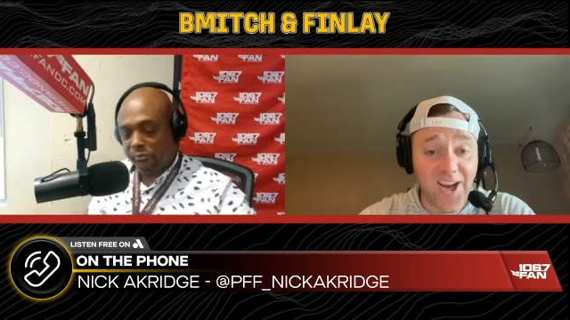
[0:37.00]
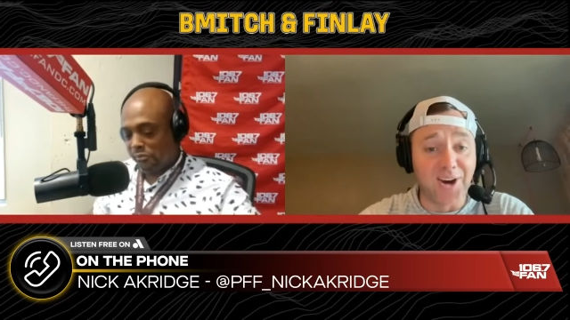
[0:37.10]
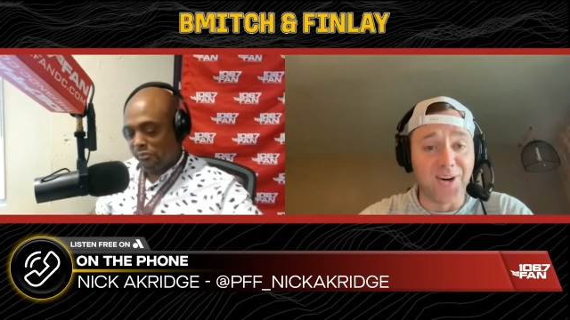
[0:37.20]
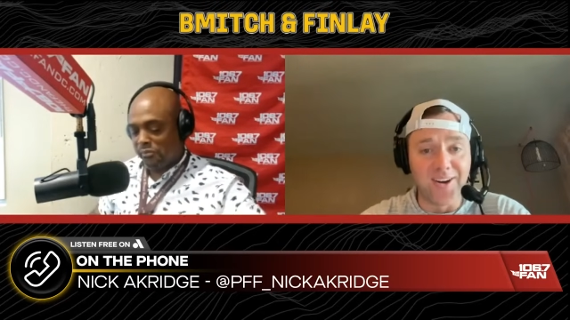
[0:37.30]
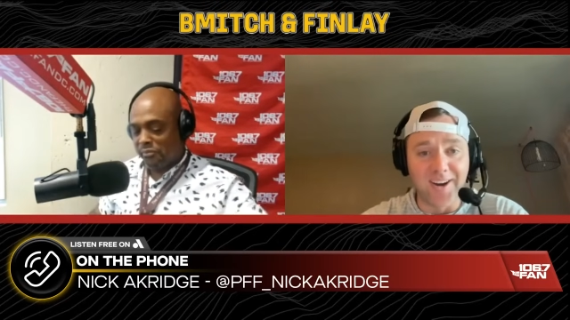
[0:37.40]
Speaker 1: I
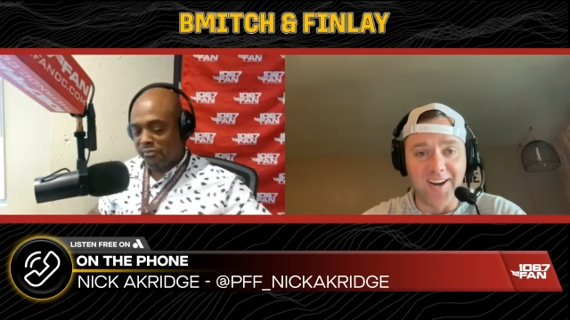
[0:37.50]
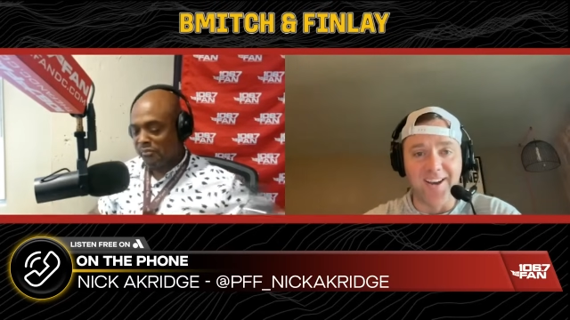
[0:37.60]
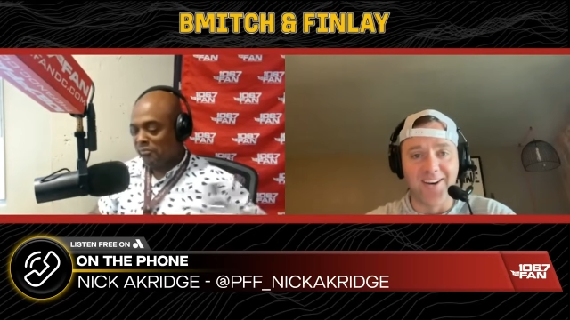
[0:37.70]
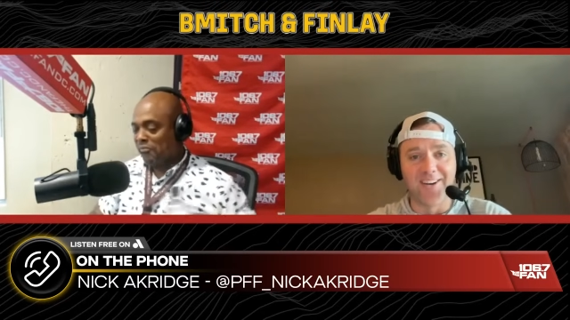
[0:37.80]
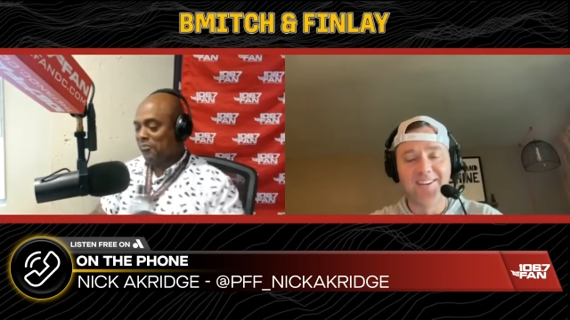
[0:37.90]
know,
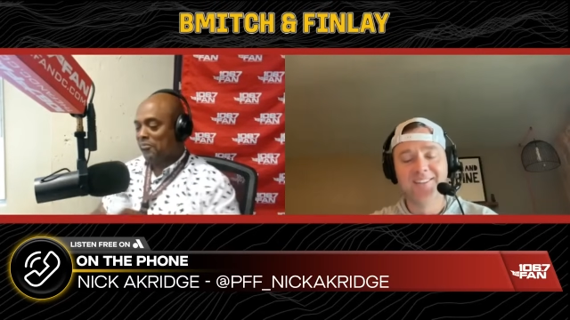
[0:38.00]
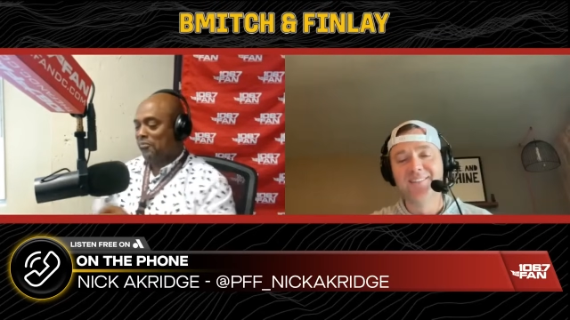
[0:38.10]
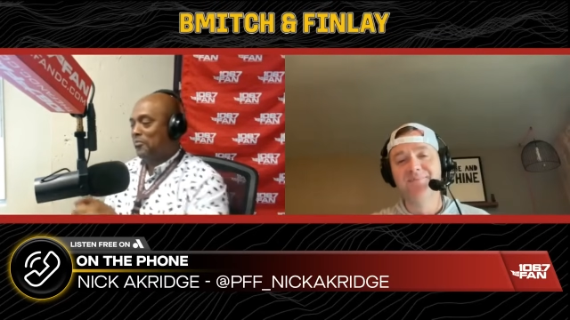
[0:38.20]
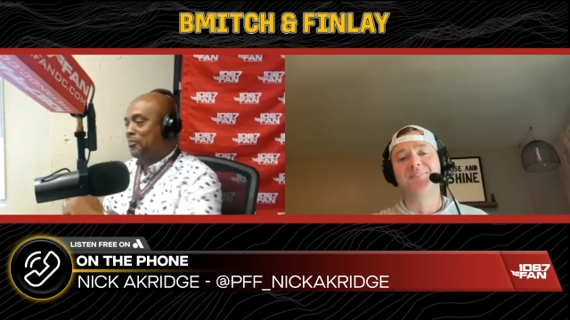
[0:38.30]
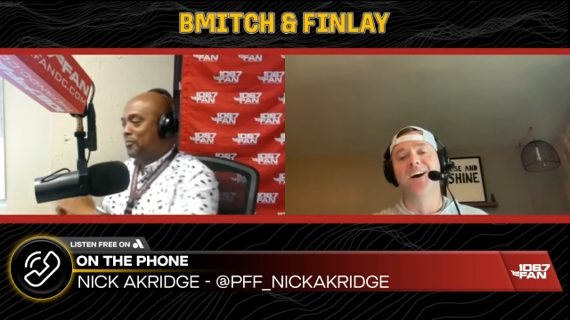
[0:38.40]
I know.
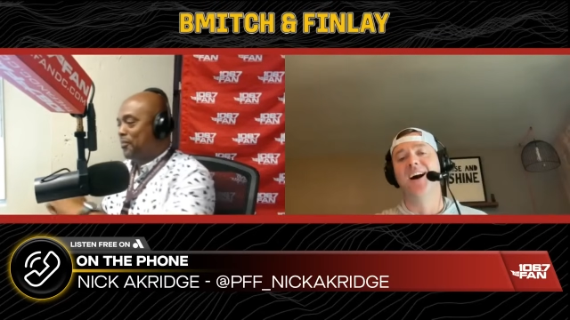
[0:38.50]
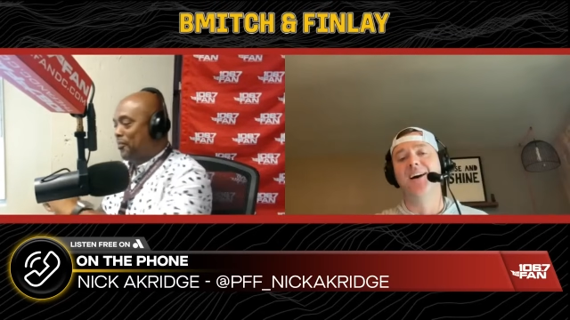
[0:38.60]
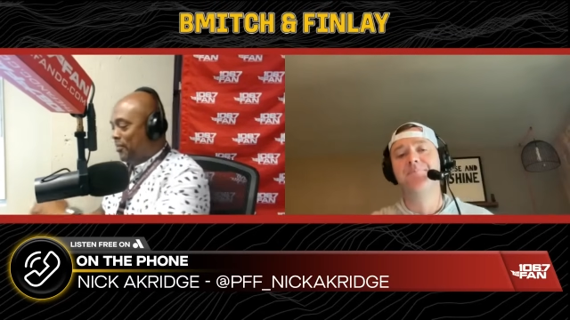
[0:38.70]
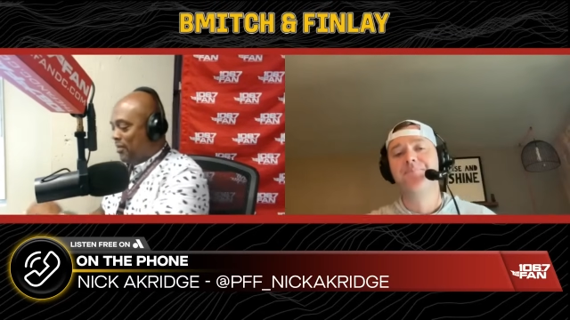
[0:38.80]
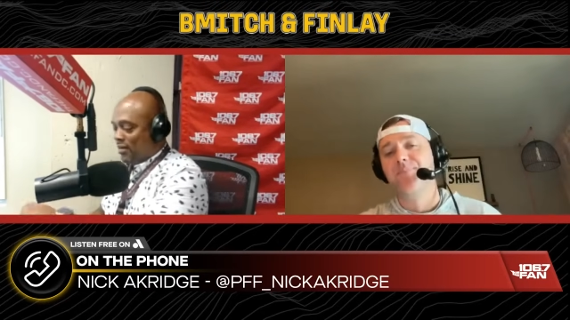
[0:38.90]

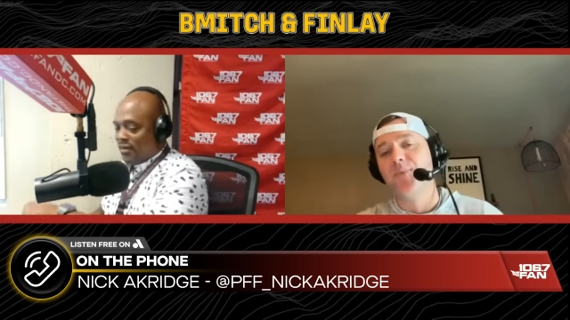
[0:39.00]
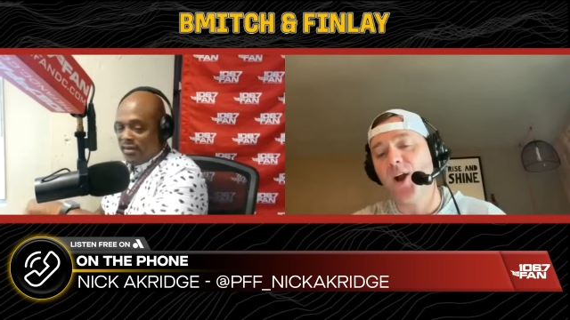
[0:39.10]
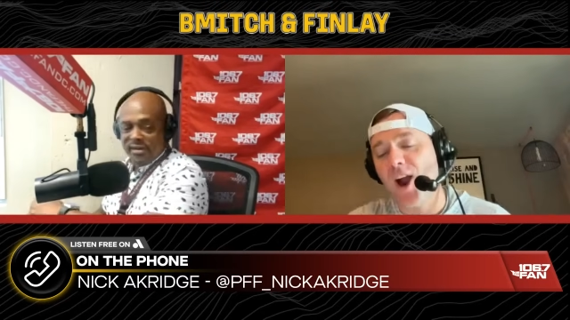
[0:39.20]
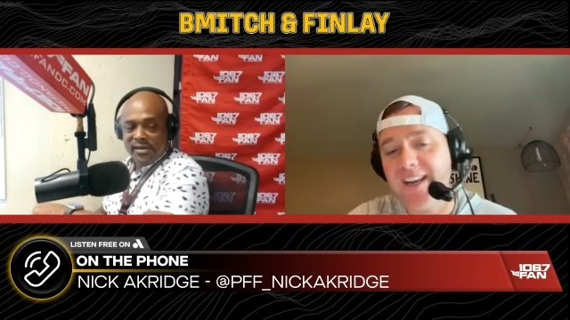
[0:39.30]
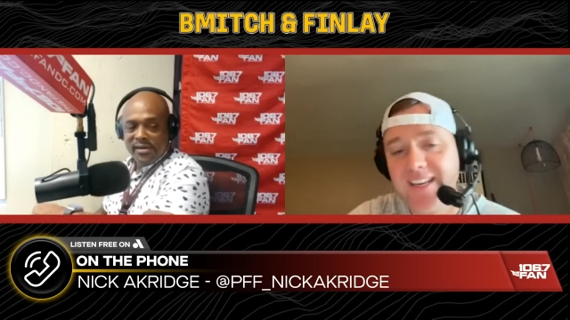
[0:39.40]
Um,
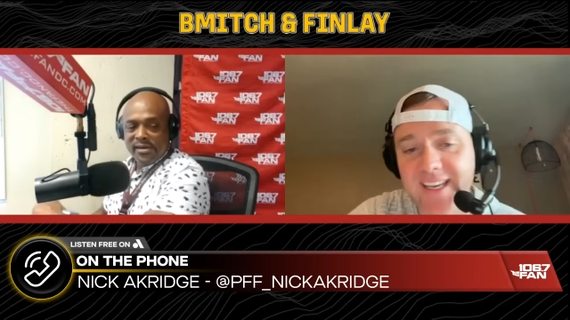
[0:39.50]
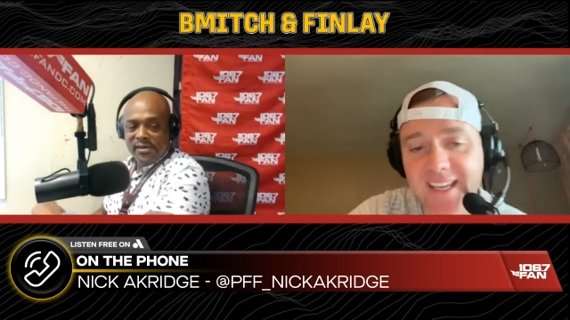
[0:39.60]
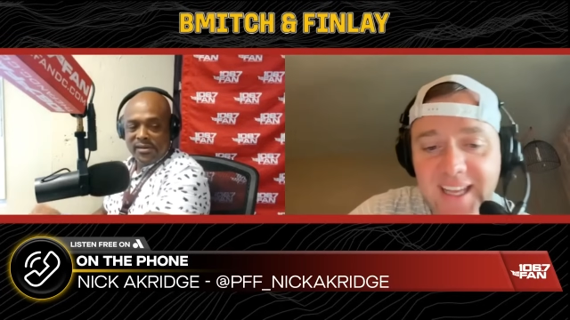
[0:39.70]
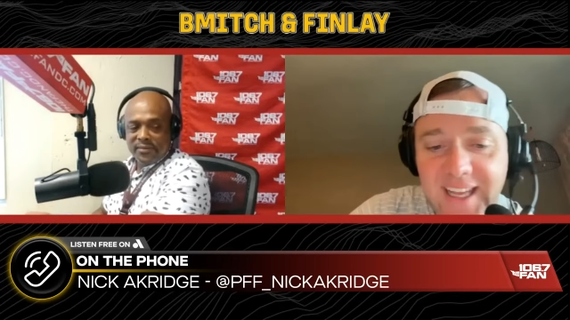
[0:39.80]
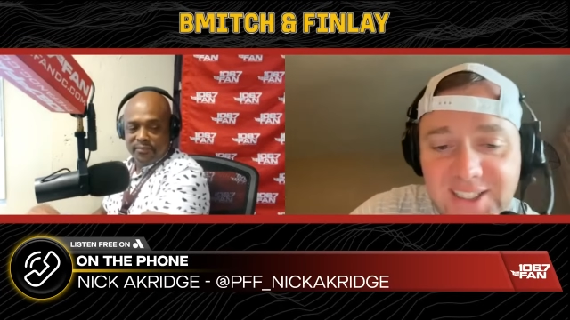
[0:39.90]
all right, Nick.